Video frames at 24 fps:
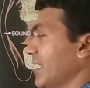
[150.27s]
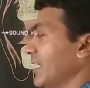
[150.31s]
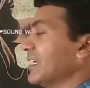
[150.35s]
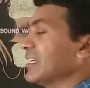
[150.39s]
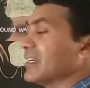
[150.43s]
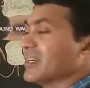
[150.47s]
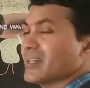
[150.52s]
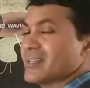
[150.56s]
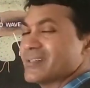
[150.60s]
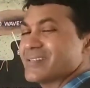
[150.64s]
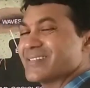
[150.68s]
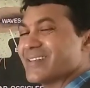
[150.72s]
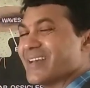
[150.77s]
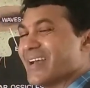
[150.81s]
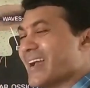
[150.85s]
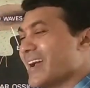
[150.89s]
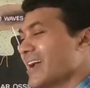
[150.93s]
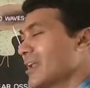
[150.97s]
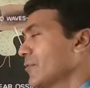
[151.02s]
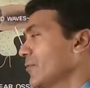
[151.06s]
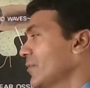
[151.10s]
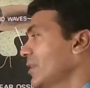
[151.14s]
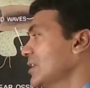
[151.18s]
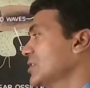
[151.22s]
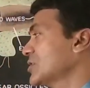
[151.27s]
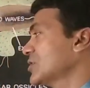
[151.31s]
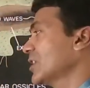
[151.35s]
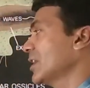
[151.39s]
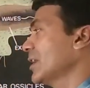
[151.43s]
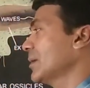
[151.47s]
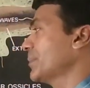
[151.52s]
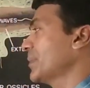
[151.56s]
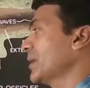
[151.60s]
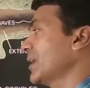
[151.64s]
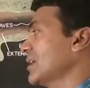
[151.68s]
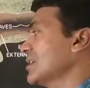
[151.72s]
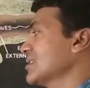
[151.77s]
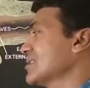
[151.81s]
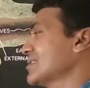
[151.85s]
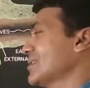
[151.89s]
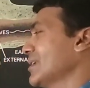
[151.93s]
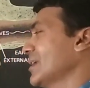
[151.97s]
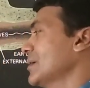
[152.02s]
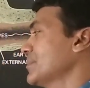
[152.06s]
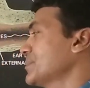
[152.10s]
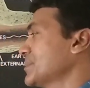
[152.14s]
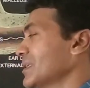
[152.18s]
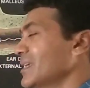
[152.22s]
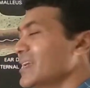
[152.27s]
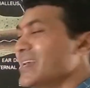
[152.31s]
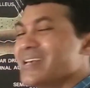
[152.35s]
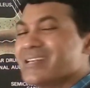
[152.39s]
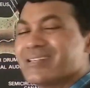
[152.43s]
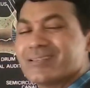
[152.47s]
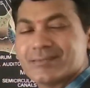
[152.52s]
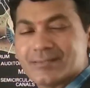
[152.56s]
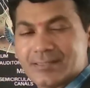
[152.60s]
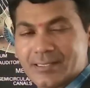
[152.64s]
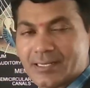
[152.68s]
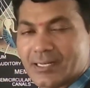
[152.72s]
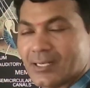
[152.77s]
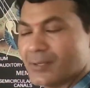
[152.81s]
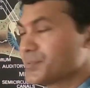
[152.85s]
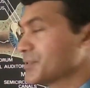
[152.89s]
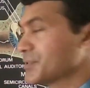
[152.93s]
incus anvil shaped, and stirrup